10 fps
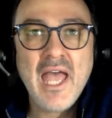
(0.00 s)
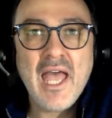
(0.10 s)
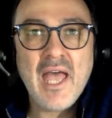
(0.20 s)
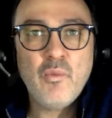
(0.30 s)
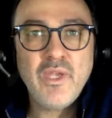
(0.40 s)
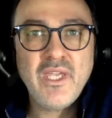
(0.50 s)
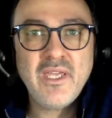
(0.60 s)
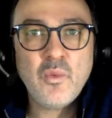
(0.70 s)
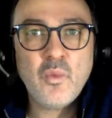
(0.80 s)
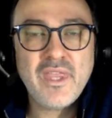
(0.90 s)
And
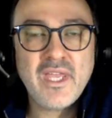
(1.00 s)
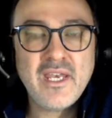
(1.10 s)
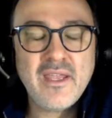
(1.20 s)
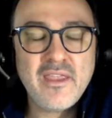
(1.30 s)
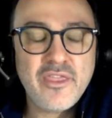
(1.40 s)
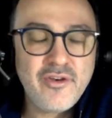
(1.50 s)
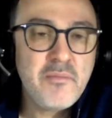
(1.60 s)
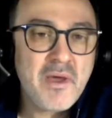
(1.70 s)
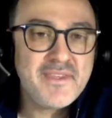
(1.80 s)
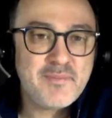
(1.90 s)
we, within 3
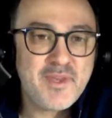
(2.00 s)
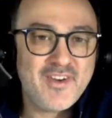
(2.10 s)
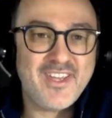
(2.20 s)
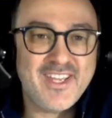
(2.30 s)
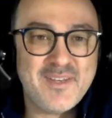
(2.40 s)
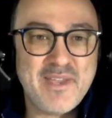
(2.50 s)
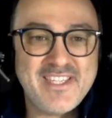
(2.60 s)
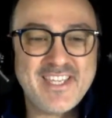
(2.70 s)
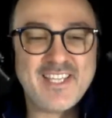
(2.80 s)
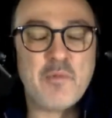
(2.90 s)
months period,
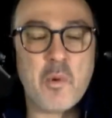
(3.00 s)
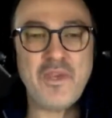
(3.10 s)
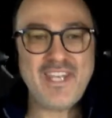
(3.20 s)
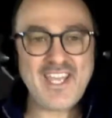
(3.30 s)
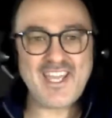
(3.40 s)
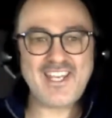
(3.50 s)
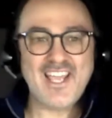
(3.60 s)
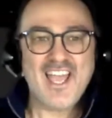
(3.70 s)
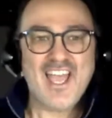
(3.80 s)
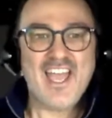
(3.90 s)
basically what we did
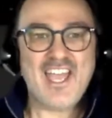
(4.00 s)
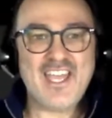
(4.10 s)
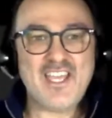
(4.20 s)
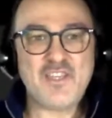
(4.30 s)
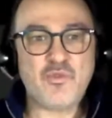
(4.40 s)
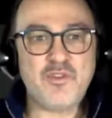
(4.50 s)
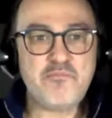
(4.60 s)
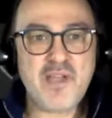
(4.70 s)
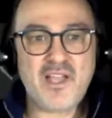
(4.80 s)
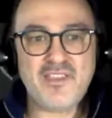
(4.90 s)
is we
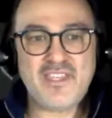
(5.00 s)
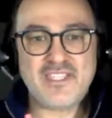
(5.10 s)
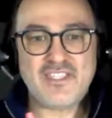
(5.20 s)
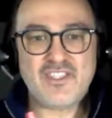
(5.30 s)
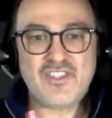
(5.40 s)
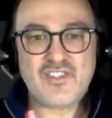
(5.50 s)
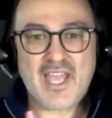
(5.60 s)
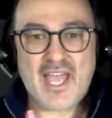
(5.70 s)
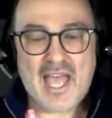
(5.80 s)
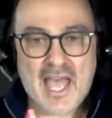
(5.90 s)
built this just
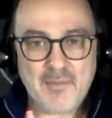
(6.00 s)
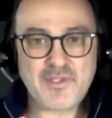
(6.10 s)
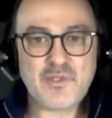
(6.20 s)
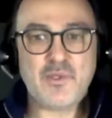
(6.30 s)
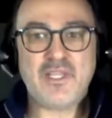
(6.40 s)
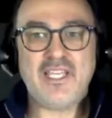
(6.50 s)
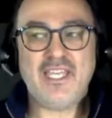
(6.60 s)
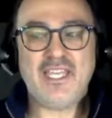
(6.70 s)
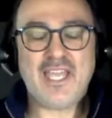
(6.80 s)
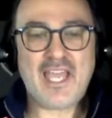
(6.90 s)

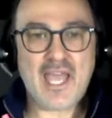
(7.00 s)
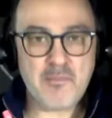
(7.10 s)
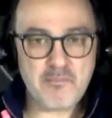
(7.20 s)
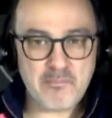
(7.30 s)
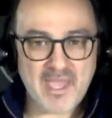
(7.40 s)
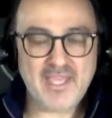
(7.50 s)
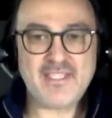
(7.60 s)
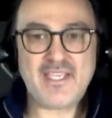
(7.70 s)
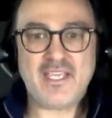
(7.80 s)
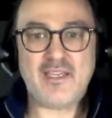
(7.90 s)
absolutely
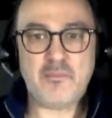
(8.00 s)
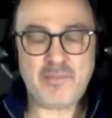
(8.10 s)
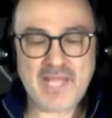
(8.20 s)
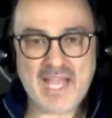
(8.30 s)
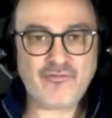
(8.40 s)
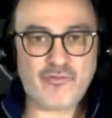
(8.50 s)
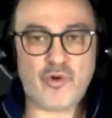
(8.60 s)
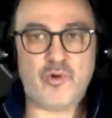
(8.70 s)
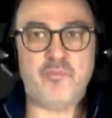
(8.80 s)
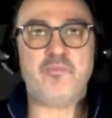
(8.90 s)
amazing platform.